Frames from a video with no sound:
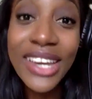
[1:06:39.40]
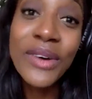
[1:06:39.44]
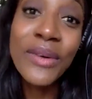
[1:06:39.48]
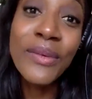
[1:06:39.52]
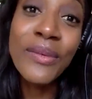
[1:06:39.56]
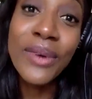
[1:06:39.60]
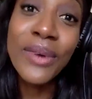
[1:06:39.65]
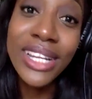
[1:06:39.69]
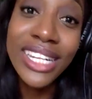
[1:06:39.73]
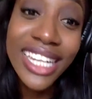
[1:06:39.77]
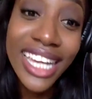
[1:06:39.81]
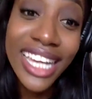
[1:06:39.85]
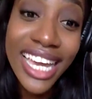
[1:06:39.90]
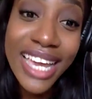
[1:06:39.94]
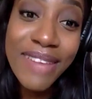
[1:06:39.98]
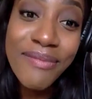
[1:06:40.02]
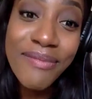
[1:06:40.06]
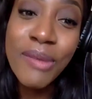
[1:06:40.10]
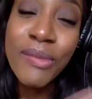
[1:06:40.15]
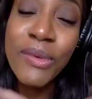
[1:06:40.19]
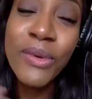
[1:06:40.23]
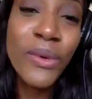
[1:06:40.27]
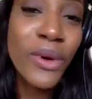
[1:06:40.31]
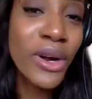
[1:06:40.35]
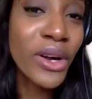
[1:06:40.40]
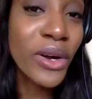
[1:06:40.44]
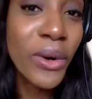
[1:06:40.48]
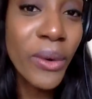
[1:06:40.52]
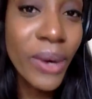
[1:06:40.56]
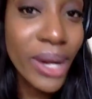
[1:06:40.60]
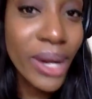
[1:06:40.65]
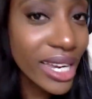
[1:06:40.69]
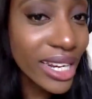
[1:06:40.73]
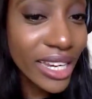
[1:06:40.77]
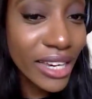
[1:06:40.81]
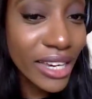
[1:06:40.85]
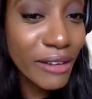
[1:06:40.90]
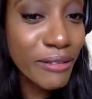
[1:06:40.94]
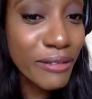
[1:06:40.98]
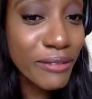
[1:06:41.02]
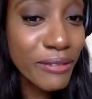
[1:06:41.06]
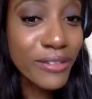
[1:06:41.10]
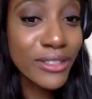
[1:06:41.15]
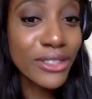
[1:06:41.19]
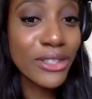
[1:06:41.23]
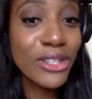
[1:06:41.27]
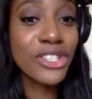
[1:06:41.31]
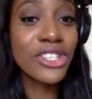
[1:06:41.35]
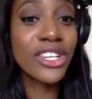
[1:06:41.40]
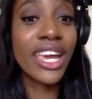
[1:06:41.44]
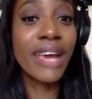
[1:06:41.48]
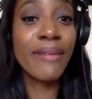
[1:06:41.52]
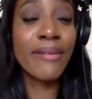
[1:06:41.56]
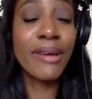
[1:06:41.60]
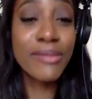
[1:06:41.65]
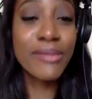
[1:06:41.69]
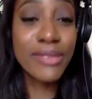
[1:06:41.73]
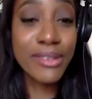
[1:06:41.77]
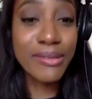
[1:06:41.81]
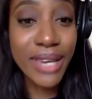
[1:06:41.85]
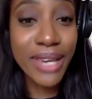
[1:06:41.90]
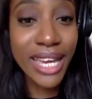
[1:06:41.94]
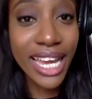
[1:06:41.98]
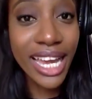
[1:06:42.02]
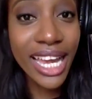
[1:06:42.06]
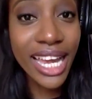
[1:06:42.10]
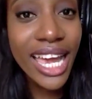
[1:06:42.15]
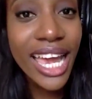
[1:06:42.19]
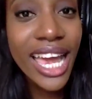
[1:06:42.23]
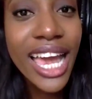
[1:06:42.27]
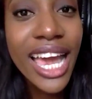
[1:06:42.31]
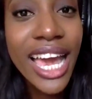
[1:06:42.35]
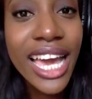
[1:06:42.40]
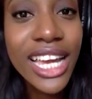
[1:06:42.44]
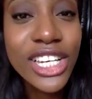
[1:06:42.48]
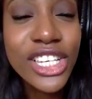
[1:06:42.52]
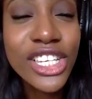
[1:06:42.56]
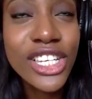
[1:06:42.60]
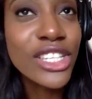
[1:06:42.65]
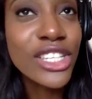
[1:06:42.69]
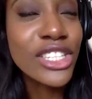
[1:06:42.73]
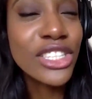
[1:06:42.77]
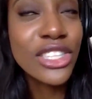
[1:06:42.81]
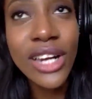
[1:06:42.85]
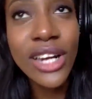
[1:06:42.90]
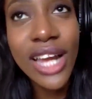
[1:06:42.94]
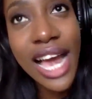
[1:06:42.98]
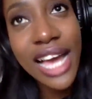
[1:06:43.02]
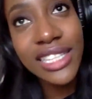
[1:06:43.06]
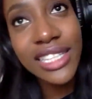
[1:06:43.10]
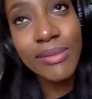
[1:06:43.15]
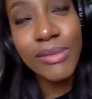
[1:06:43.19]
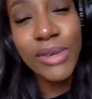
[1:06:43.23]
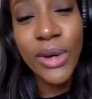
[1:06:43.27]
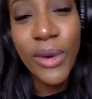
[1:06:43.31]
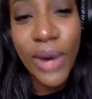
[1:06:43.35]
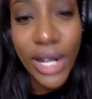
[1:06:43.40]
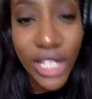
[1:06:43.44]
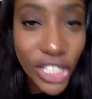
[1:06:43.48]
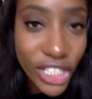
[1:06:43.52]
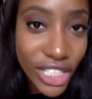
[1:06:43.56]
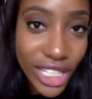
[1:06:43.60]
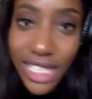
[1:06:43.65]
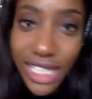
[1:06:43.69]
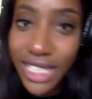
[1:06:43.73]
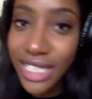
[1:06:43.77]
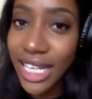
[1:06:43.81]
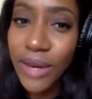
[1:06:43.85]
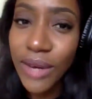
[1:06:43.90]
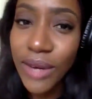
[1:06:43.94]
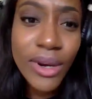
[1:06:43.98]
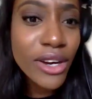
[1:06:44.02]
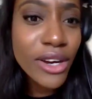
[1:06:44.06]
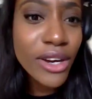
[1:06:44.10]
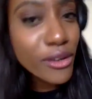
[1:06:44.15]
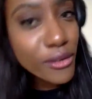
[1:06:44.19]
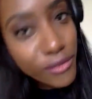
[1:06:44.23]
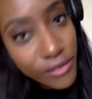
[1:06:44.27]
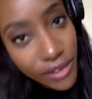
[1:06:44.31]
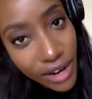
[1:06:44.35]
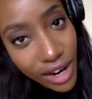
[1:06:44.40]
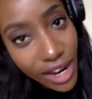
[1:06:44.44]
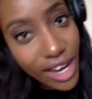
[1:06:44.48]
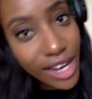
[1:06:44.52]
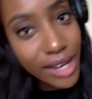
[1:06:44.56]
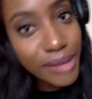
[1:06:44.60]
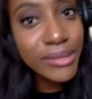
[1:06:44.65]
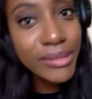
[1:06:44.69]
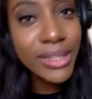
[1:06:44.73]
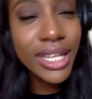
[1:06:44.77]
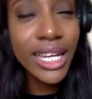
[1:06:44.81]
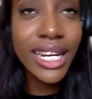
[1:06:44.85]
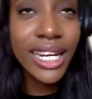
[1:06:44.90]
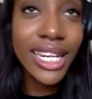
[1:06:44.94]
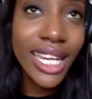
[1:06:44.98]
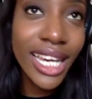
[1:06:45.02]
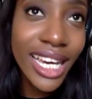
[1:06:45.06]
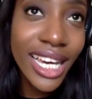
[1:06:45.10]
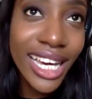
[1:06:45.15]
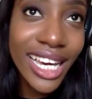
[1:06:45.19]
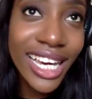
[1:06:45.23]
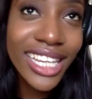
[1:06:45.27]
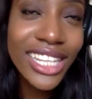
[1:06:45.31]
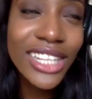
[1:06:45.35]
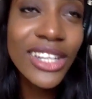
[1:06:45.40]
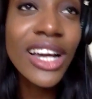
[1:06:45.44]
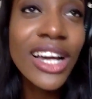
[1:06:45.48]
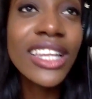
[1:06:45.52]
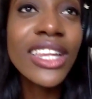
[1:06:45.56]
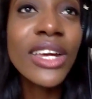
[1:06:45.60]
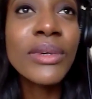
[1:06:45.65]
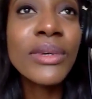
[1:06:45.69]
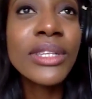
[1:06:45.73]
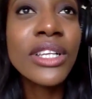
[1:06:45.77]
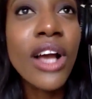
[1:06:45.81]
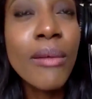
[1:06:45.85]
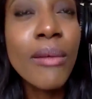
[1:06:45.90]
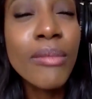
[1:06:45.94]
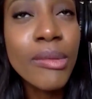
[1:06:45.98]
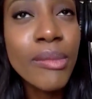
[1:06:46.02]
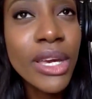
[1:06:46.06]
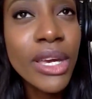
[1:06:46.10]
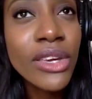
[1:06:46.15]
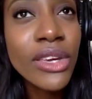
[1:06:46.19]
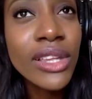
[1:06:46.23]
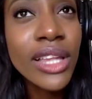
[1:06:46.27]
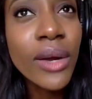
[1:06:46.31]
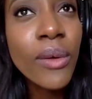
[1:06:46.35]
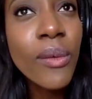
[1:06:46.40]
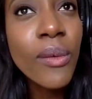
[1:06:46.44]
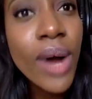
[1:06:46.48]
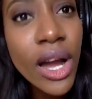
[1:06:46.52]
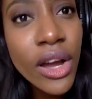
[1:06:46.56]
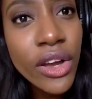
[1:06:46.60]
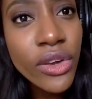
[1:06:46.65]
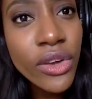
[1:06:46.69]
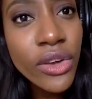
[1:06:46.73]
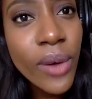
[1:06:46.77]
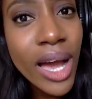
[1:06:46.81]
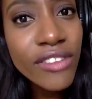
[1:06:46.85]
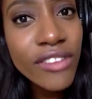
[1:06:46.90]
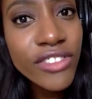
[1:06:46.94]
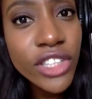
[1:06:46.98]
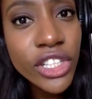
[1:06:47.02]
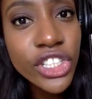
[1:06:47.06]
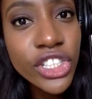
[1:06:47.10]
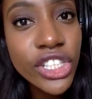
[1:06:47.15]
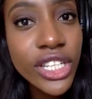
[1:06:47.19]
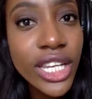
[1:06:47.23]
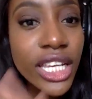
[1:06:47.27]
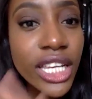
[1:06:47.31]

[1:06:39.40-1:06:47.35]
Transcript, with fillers: one day people weren't quick enough. So she came up to me and she just started asking me questions like, where are you from? Da da da. You know how they always compliment you like, wow, you have such an